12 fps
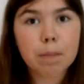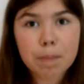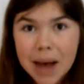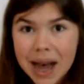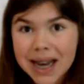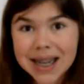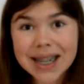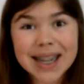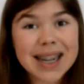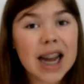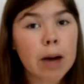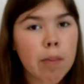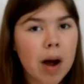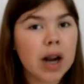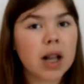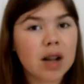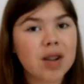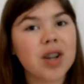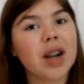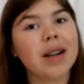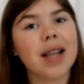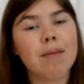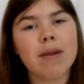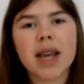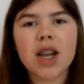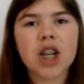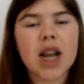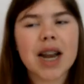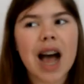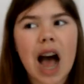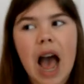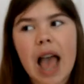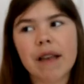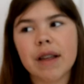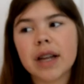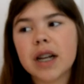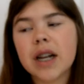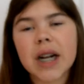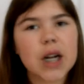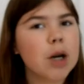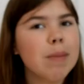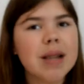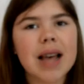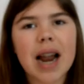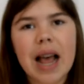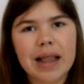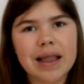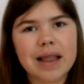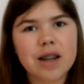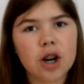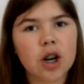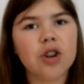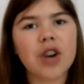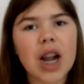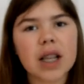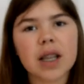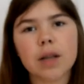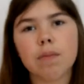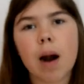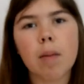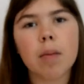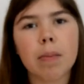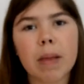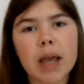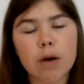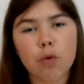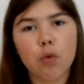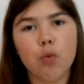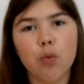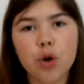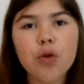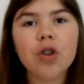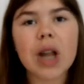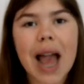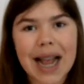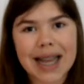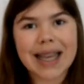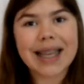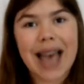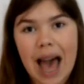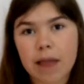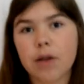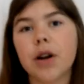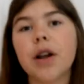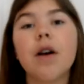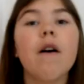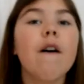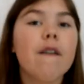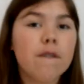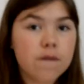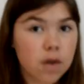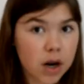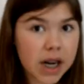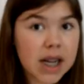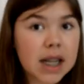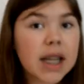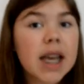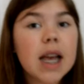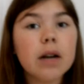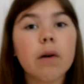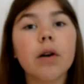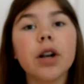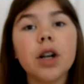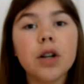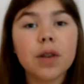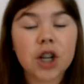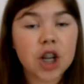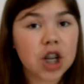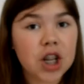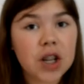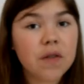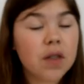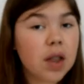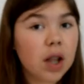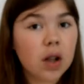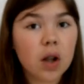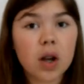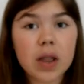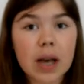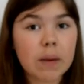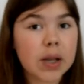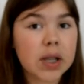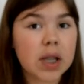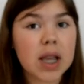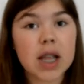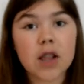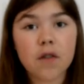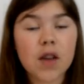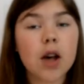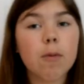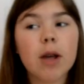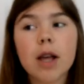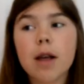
But upon closer examination, I determined that her dress is probably ruched and gathered vertically in order to achieve the look that we see in the film,